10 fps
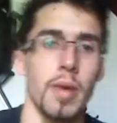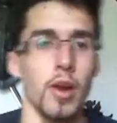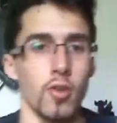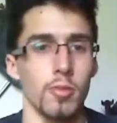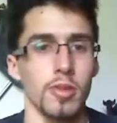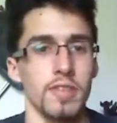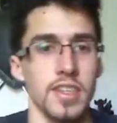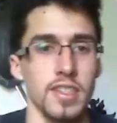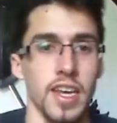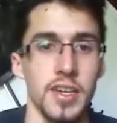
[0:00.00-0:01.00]
paranormal
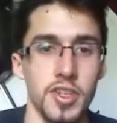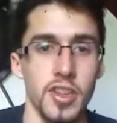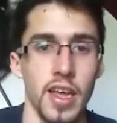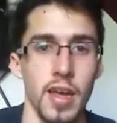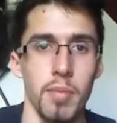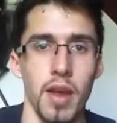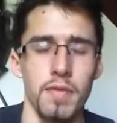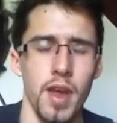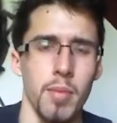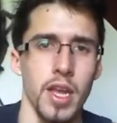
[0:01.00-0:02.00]
investigation that my
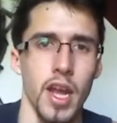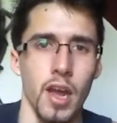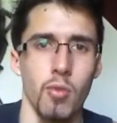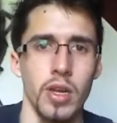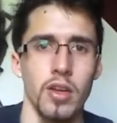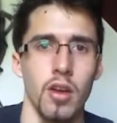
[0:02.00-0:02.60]
family and I went